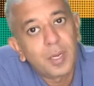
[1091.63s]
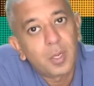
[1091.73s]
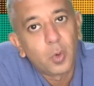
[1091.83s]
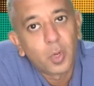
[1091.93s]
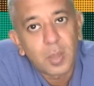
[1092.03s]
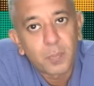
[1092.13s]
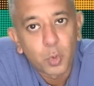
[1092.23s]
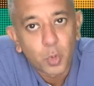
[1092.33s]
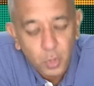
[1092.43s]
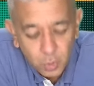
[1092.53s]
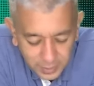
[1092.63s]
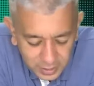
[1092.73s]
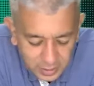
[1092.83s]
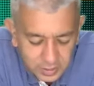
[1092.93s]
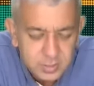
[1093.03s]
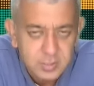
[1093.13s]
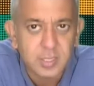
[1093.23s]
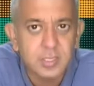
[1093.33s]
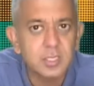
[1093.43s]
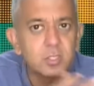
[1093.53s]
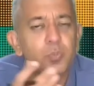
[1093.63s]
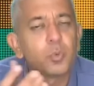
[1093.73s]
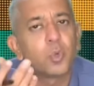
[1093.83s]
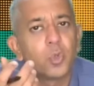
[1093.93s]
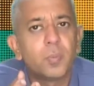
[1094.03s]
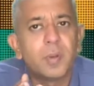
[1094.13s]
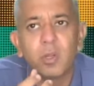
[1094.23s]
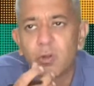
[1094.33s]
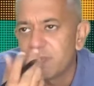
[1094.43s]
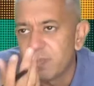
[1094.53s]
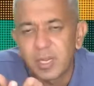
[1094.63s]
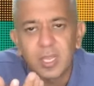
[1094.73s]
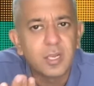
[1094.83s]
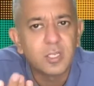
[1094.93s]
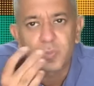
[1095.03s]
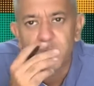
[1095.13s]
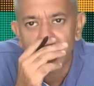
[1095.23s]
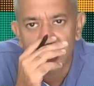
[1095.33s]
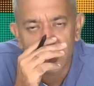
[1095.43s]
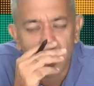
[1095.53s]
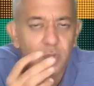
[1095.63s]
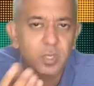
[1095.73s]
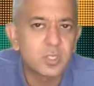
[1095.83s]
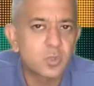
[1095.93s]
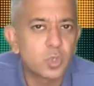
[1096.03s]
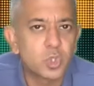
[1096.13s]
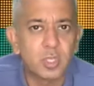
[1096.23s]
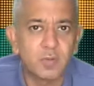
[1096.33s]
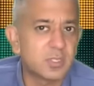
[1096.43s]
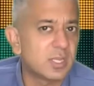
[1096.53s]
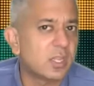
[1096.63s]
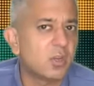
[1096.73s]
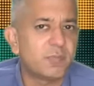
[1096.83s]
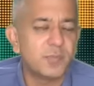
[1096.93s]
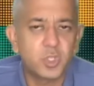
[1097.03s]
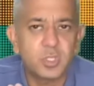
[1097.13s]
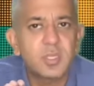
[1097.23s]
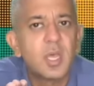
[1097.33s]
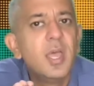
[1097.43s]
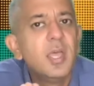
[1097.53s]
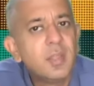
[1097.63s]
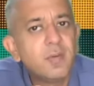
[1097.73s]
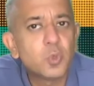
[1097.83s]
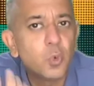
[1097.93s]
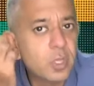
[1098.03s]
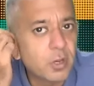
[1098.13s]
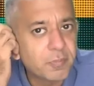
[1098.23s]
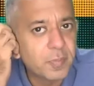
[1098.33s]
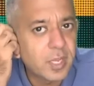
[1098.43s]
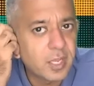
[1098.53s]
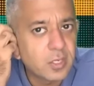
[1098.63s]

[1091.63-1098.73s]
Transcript: Okay, procurement in this case is procurement of materials, machines. Although in this question there was nothing of machines, there was only of materials.